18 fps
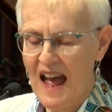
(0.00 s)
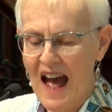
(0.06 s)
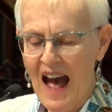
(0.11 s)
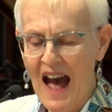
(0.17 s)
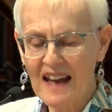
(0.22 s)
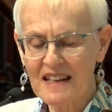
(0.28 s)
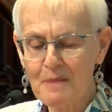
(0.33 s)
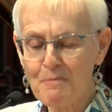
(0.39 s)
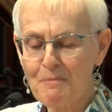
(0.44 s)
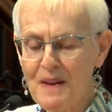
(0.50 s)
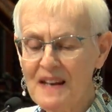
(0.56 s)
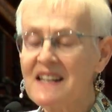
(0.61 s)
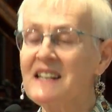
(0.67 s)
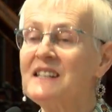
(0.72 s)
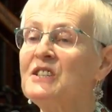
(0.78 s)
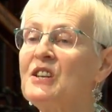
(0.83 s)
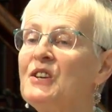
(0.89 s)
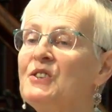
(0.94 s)
an
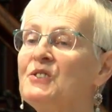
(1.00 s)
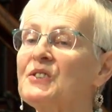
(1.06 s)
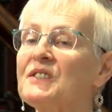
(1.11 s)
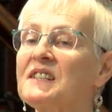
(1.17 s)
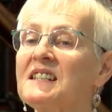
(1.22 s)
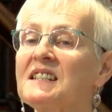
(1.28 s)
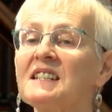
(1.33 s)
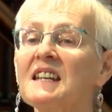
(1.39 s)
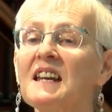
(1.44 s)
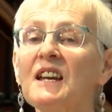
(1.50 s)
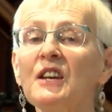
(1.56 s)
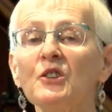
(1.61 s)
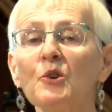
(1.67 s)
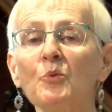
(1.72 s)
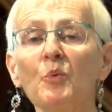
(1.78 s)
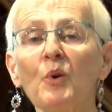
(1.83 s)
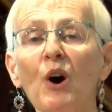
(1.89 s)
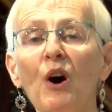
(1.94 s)
ability to see
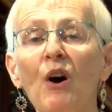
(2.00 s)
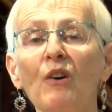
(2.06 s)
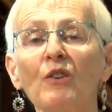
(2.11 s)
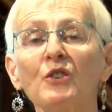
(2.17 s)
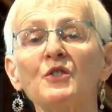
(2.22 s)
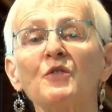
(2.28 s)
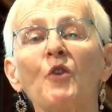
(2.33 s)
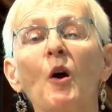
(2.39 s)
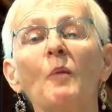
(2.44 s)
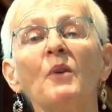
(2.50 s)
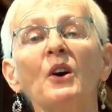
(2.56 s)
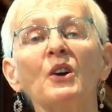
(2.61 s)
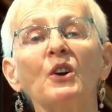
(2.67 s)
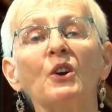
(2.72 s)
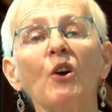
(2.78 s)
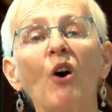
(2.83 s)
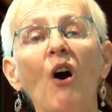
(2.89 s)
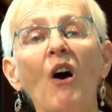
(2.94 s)
the world from a
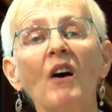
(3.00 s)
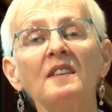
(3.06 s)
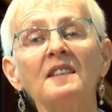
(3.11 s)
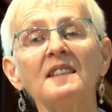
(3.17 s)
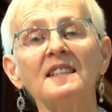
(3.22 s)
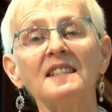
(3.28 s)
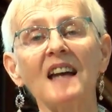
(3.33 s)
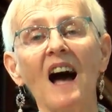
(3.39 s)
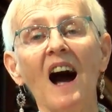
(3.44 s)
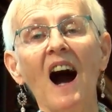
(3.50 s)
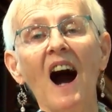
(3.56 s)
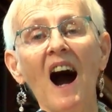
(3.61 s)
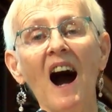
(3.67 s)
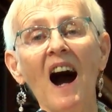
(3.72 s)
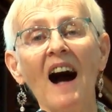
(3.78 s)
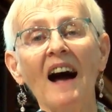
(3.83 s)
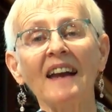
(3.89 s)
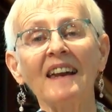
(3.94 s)
God's
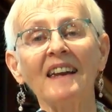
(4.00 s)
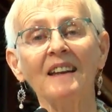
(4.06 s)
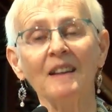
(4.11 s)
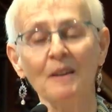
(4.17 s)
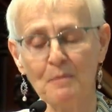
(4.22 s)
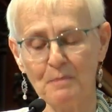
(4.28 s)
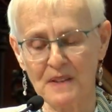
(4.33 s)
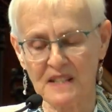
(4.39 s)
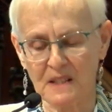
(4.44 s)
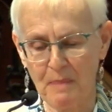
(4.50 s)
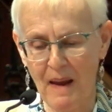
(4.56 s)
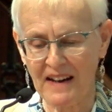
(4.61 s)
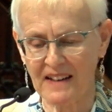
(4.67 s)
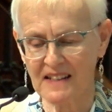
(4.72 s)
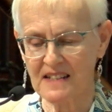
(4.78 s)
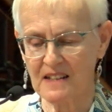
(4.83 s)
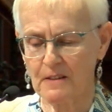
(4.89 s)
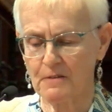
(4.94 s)
eye
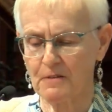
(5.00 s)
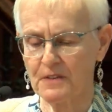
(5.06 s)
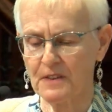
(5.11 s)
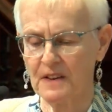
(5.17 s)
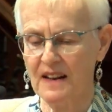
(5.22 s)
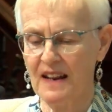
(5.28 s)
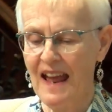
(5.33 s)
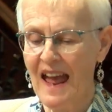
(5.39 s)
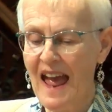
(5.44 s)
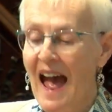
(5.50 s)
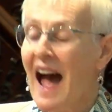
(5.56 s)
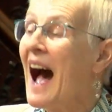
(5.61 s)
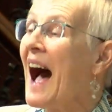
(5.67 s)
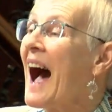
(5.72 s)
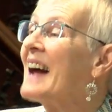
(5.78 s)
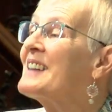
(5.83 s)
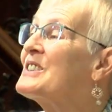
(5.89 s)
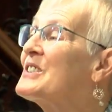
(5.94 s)
perspective
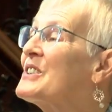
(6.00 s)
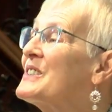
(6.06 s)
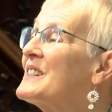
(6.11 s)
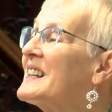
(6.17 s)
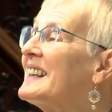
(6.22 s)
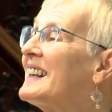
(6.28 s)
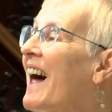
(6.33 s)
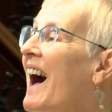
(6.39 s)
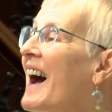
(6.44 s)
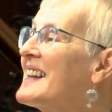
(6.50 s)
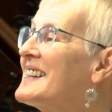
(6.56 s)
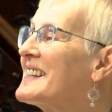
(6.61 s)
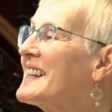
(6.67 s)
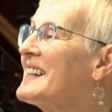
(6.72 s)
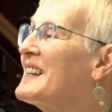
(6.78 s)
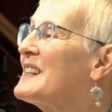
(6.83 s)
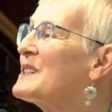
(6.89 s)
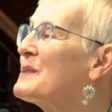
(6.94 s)
and to delight
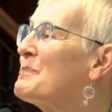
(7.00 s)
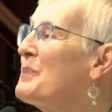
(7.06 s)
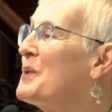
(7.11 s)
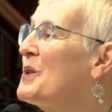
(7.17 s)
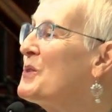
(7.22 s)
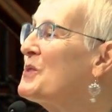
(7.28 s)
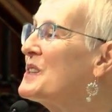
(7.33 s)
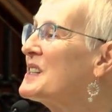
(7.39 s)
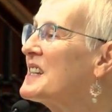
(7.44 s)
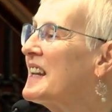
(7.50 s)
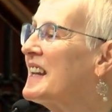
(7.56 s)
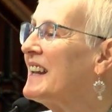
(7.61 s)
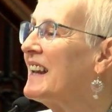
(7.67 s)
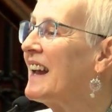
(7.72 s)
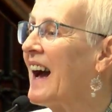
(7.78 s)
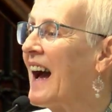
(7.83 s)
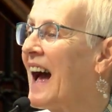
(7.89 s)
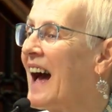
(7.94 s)
in its
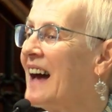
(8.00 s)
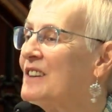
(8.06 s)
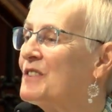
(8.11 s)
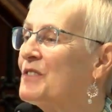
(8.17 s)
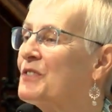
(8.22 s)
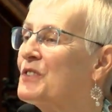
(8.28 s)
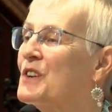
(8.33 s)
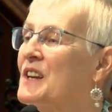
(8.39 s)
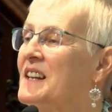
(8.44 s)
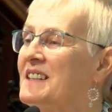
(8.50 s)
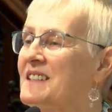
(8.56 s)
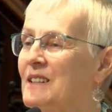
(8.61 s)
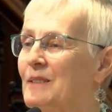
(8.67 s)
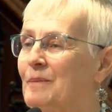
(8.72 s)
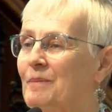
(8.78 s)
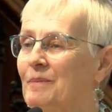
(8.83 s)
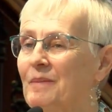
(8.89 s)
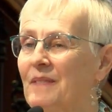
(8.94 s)
beauty and
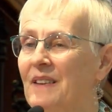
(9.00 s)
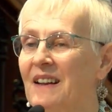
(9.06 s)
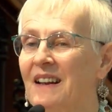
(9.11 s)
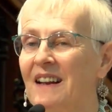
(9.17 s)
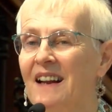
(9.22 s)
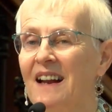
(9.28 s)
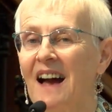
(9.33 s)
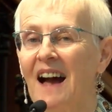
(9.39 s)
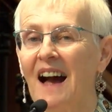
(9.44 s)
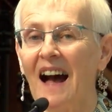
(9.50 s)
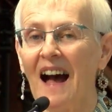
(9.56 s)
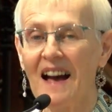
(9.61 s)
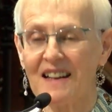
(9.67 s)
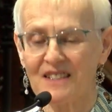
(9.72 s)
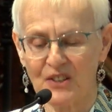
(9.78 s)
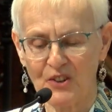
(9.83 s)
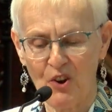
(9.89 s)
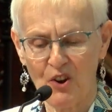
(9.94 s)
freedom
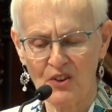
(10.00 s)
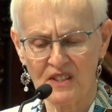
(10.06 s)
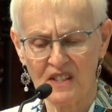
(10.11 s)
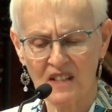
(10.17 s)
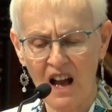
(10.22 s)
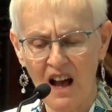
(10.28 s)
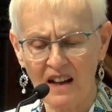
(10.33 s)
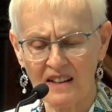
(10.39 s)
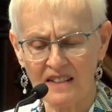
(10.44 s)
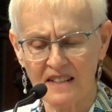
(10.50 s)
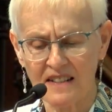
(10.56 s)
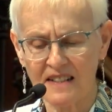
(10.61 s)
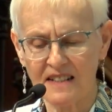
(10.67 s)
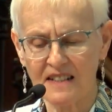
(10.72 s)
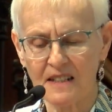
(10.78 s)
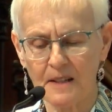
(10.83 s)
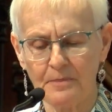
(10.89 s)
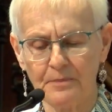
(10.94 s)
as God
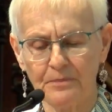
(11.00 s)
does.